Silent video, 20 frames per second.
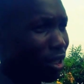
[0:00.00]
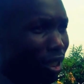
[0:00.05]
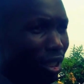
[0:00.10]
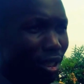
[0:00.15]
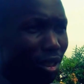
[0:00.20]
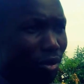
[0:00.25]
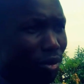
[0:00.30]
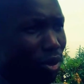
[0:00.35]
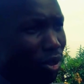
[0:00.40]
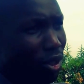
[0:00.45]

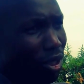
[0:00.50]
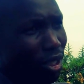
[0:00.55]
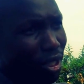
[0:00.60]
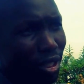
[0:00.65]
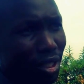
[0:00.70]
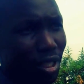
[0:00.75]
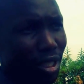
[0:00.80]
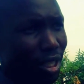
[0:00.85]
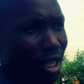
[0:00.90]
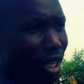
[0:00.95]
trained for
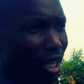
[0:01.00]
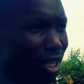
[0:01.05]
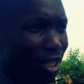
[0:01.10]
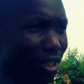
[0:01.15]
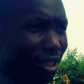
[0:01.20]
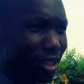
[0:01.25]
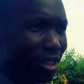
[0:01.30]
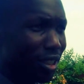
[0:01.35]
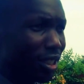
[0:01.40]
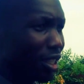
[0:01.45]
these
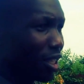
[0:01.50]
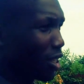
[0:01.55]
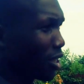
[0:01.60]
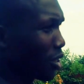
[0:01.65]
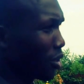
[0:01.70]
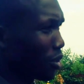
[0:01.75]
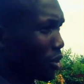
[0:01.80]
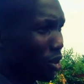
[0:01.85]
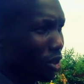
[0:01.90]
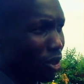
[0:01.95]
years,
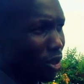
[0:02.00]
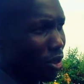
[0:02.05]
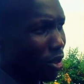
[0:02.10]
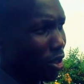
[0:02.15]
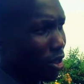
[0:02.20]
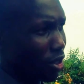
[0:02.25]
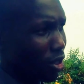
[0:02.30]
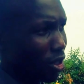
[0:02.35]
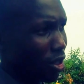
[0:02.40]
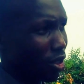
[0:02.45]

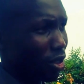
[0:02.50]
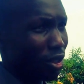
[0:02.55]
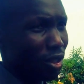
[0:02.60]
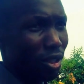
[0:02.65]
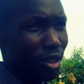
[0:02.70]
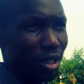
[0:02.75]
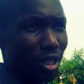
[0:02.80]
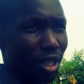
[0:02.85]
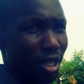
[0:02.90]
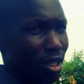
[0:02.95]
slowly,
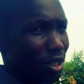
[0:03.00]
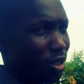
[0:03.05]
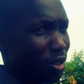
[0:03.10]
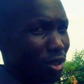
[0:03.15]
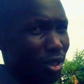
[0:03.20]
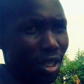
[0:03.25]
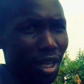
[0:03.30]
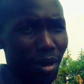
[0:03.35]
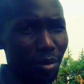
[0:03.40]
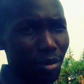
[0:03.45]
slowly, and you
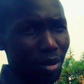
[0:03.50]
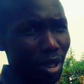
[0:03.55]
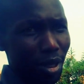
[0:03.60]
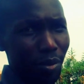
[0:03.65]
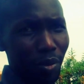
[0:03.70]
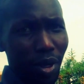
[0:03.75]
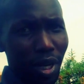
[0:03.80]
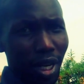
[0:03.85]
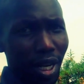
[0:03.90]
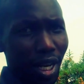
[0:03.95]
see I'm
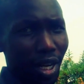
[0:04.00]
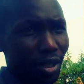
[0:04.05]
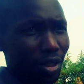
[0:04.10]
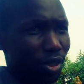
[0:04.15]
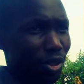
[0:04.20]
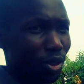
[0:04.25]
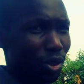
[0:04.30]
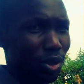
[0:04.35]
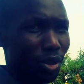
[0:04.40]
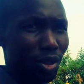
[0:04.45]
somewhere now.
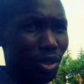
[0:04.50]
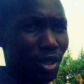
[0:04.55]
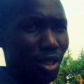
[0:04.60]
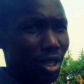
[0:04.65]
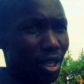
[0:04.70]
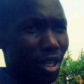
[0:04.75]
So mm.